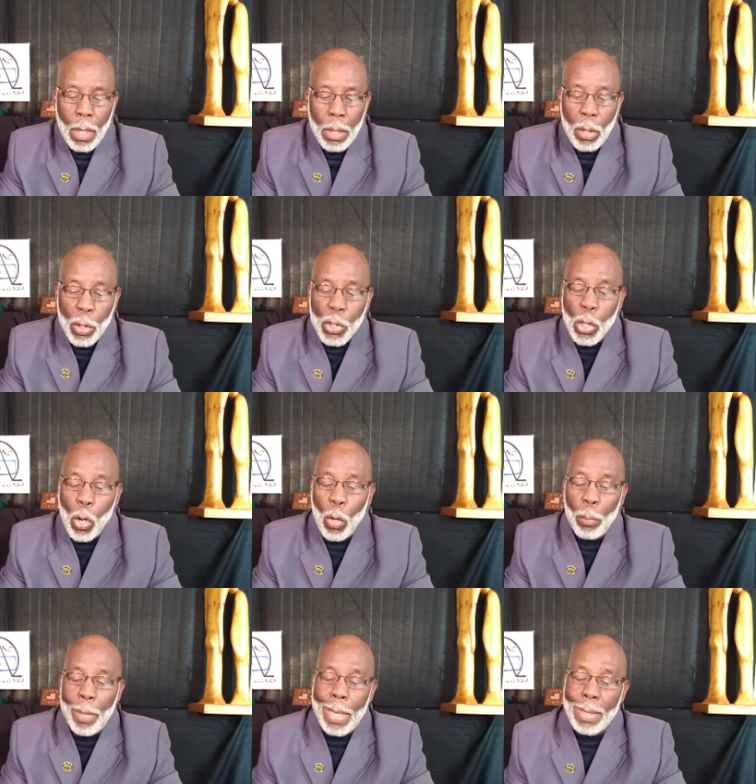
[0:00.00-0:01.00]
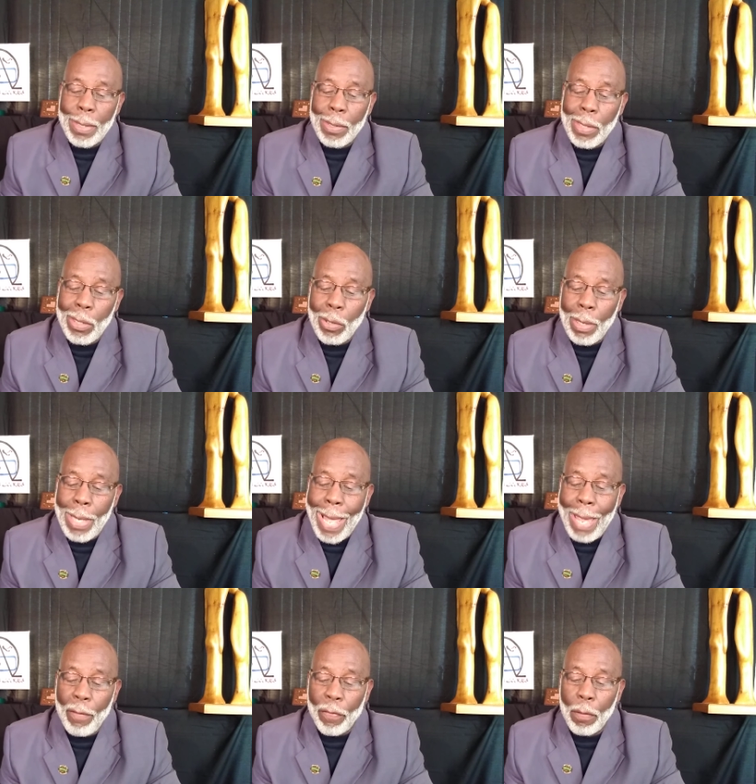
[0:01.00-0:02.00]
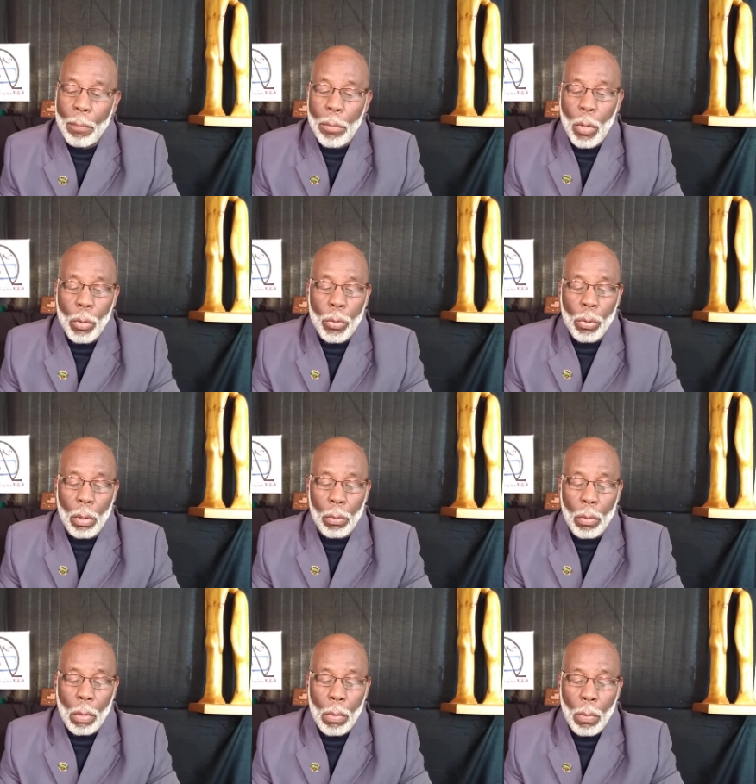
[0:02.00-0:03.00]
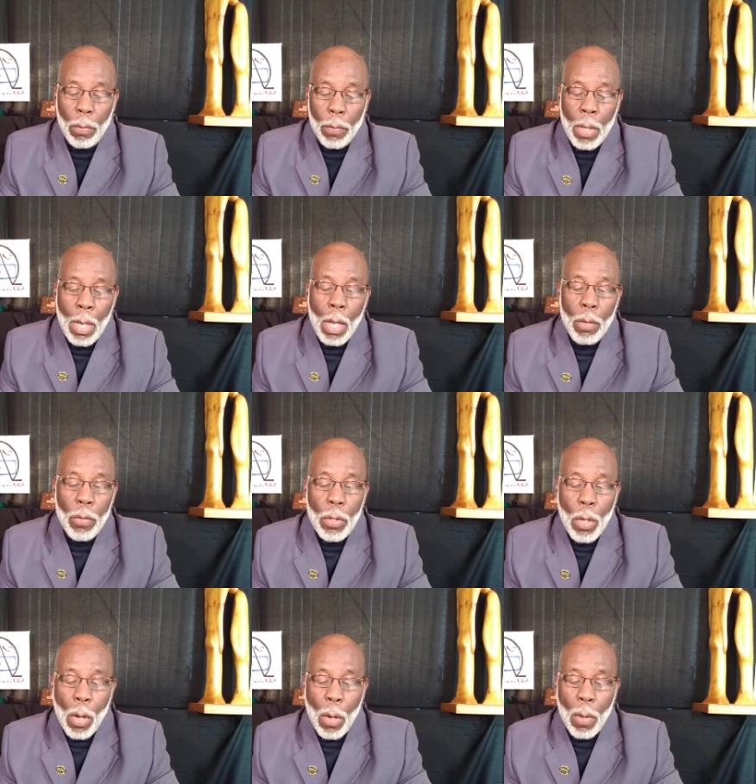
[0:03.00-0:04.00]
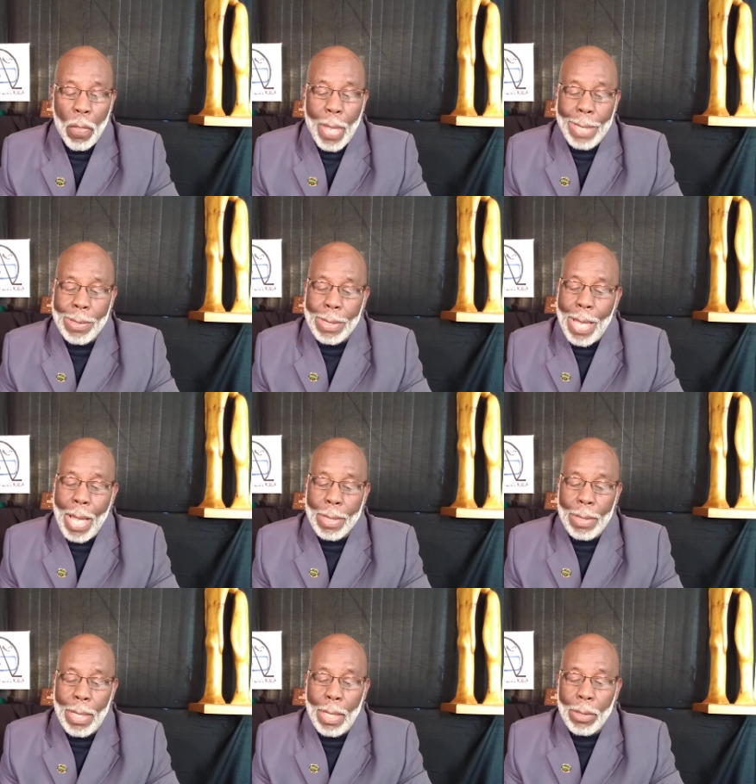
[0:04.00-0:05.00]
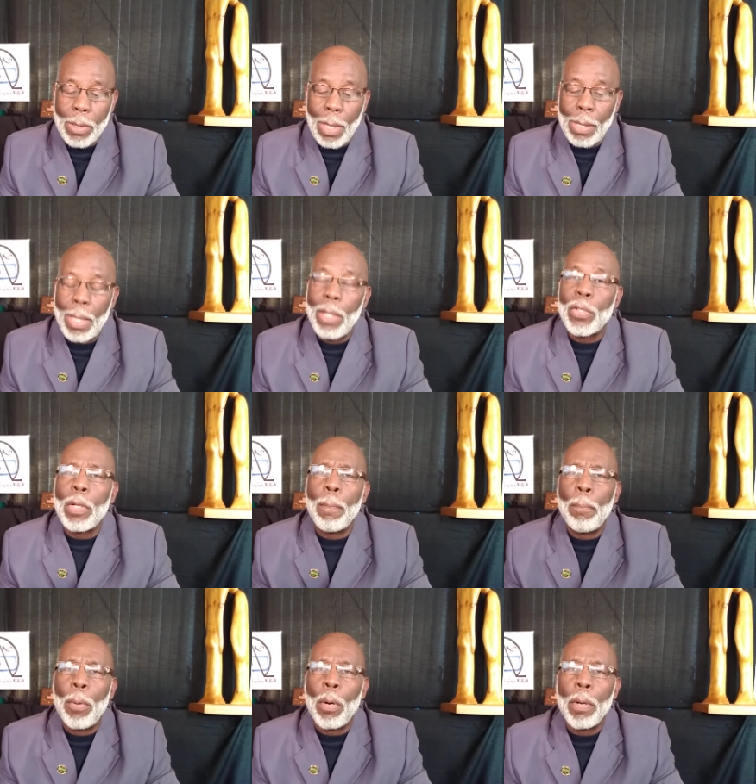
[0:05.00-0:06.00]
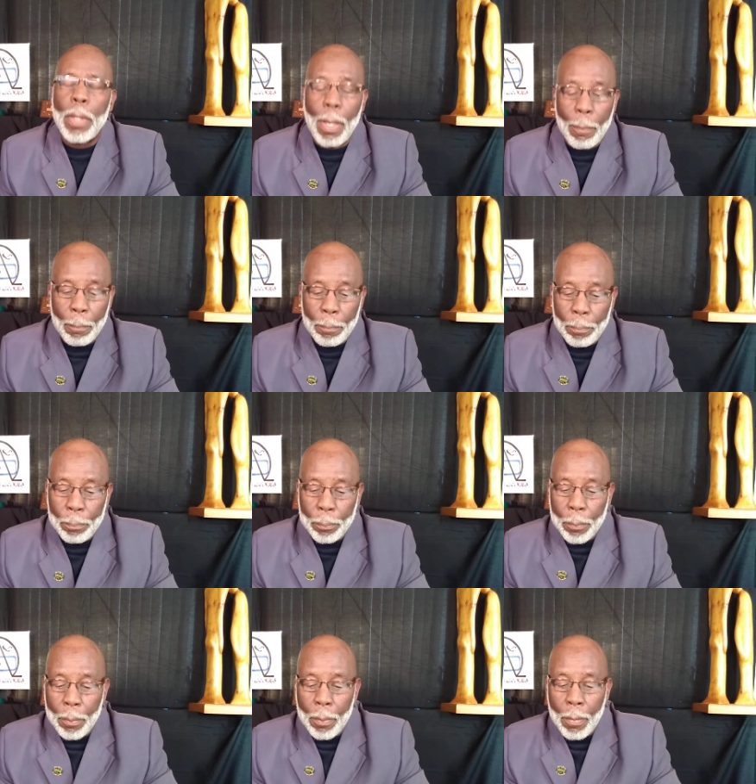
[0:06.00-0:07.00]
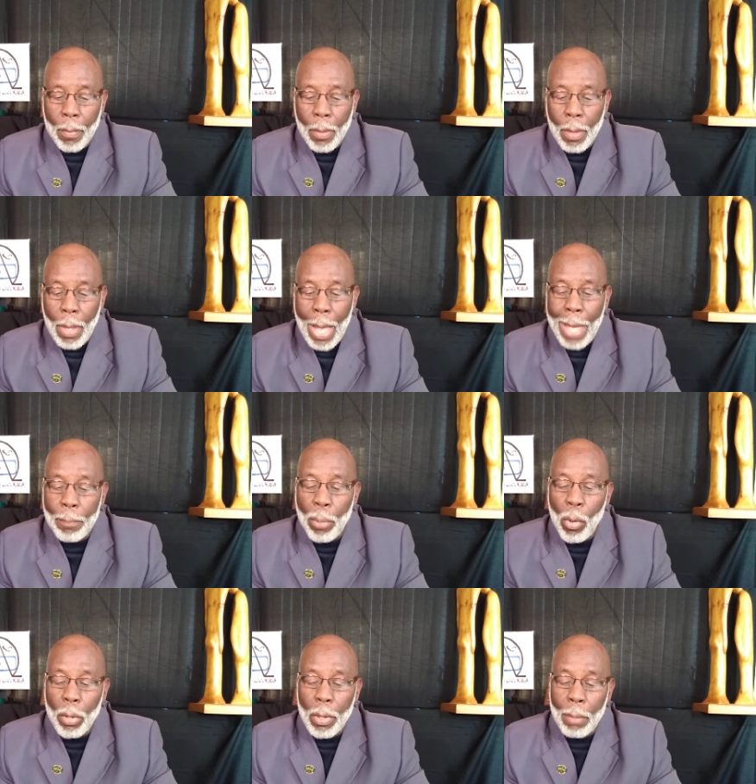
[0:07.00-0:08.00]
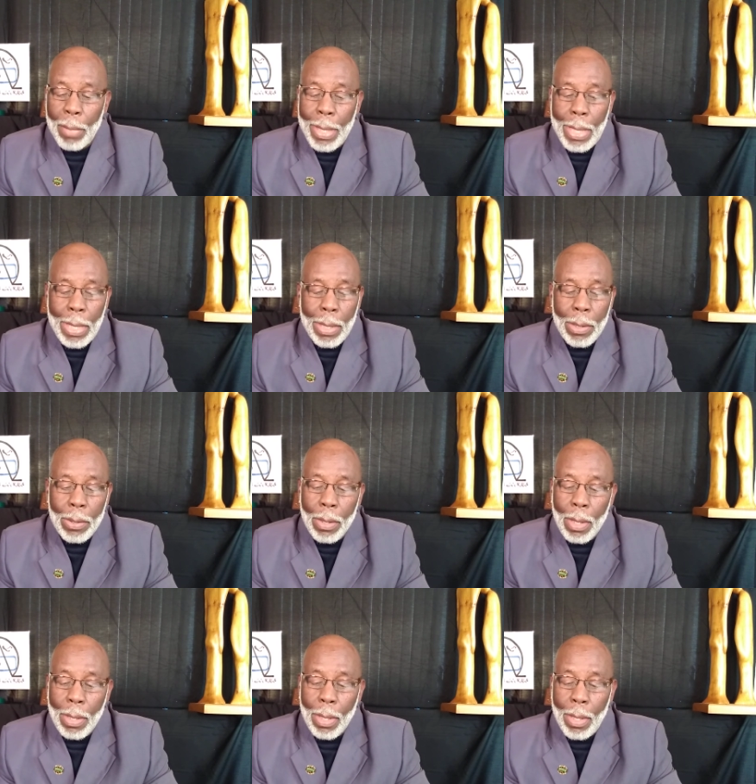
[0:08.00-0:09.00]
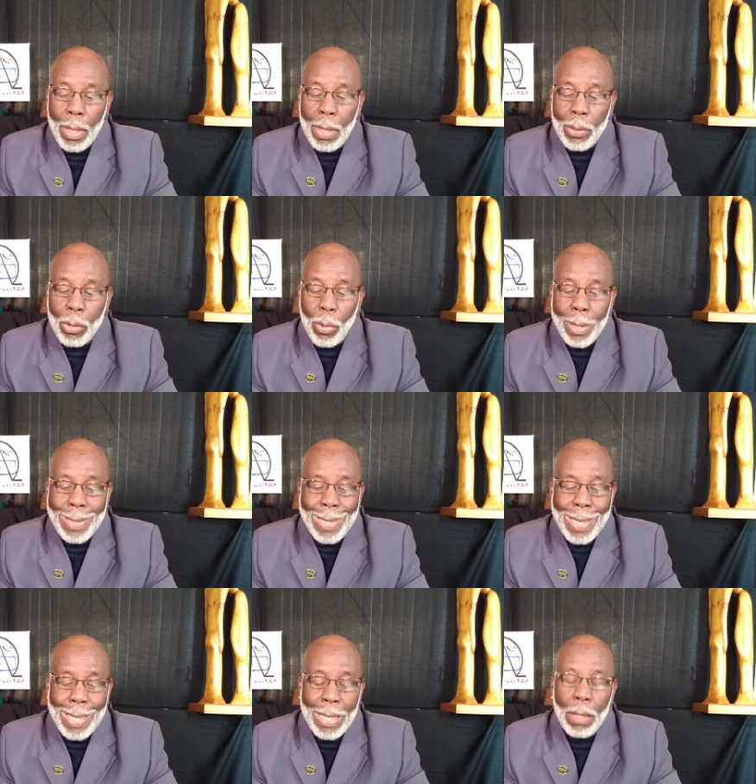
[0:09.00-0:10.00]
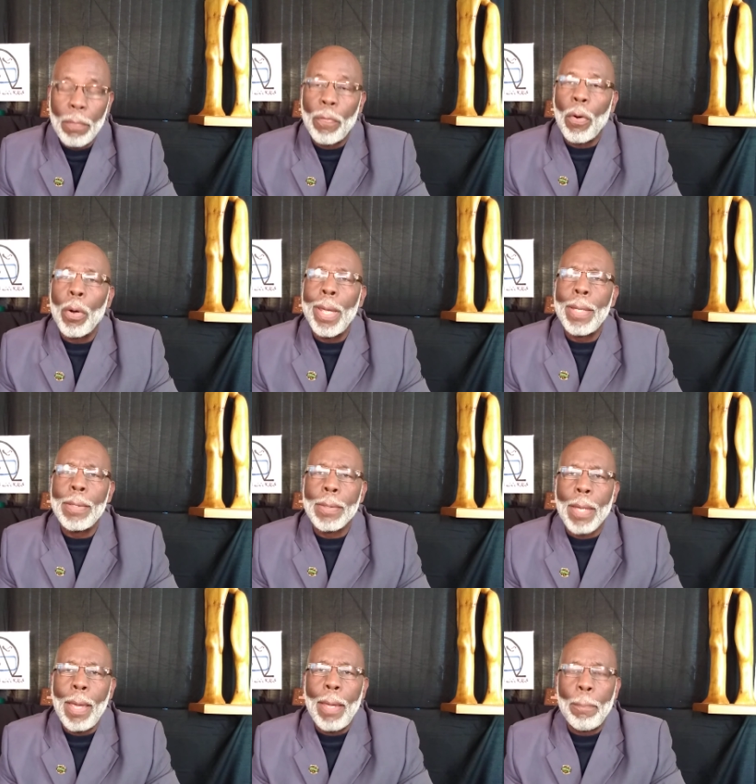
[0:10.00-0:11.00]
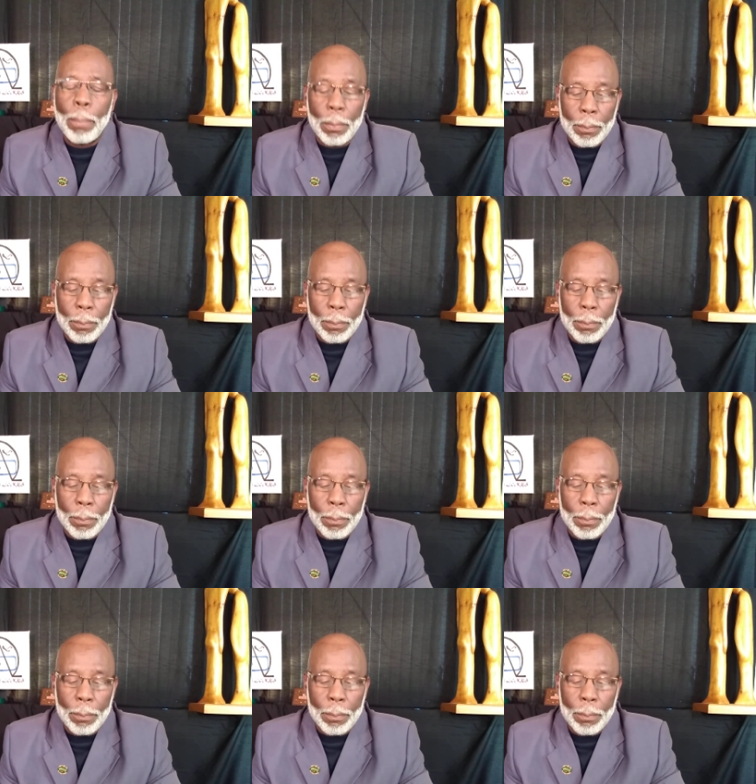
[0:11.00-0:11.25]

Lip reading: Your soulmate is in your life for mutual growth. Know that stagnation leads to boredom, and boredom leads to a need for escape.